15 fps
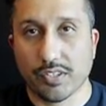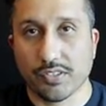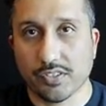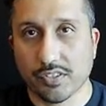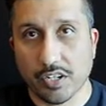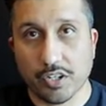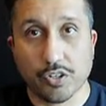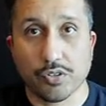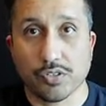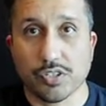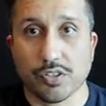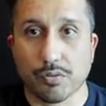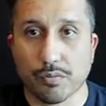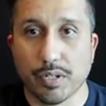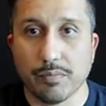is going to go to
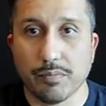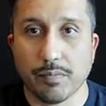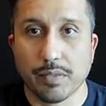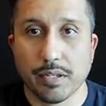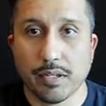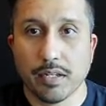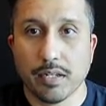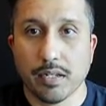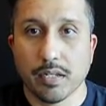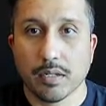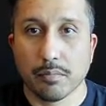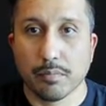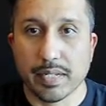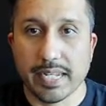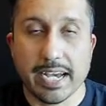the rim.
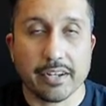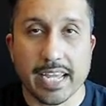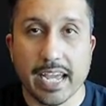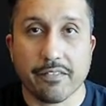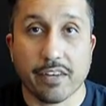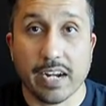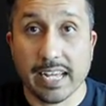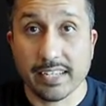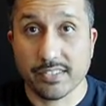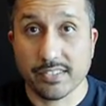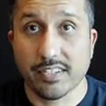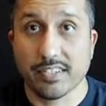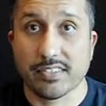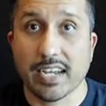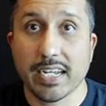But now Gafford has to
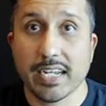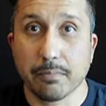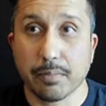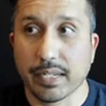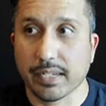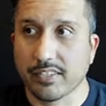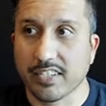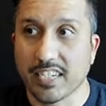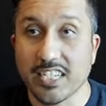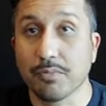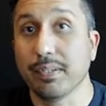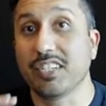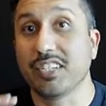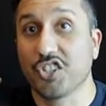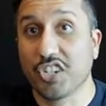decide because he's
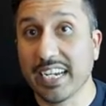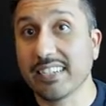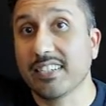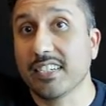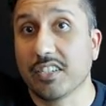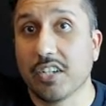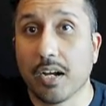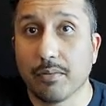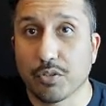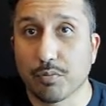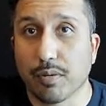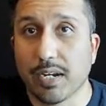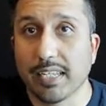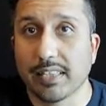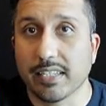been chasing Thomas
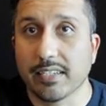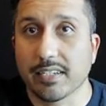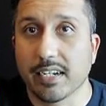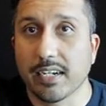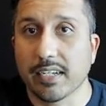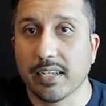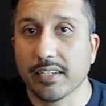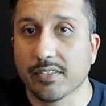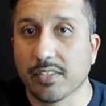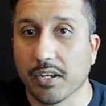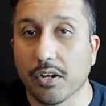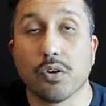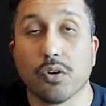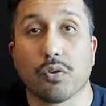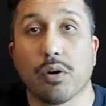Bryant the entire day. He's like,
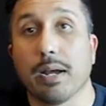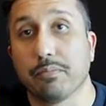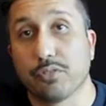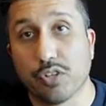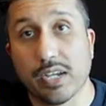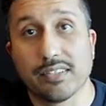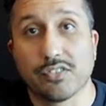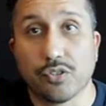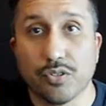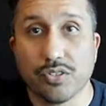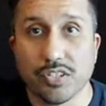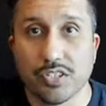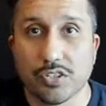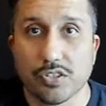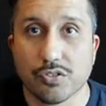oh, crap. So as soon as he
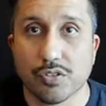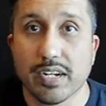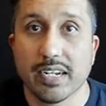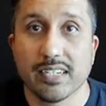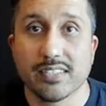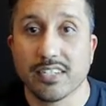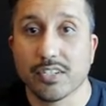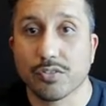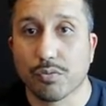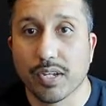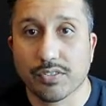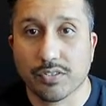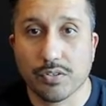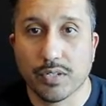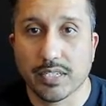turns around and he sees
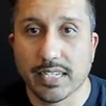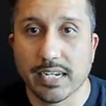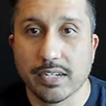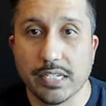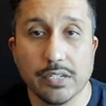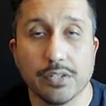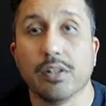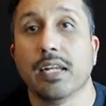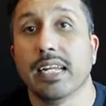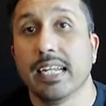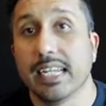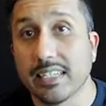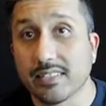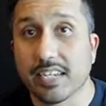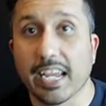Russ going downhill,
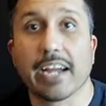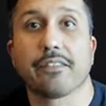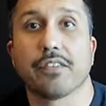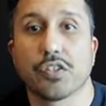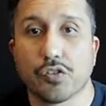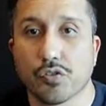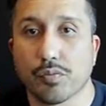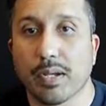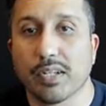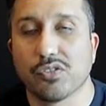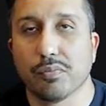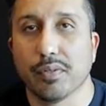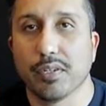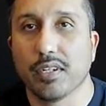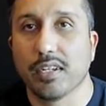it's Gafford's
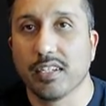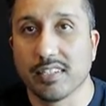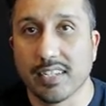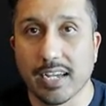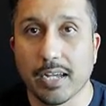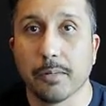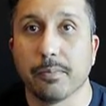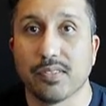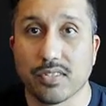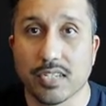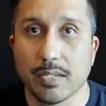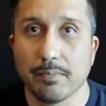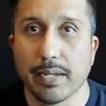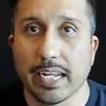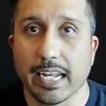responsibility to help his
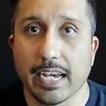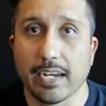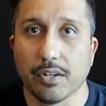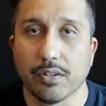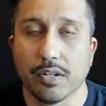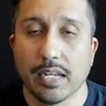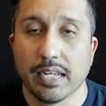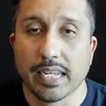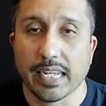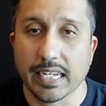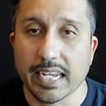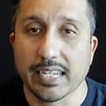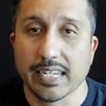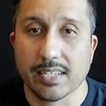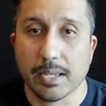teammate out in
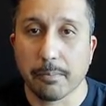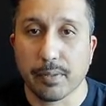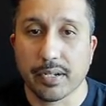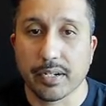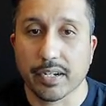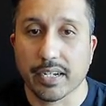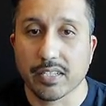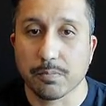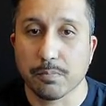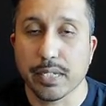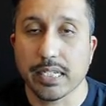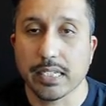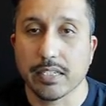case that player gets beat in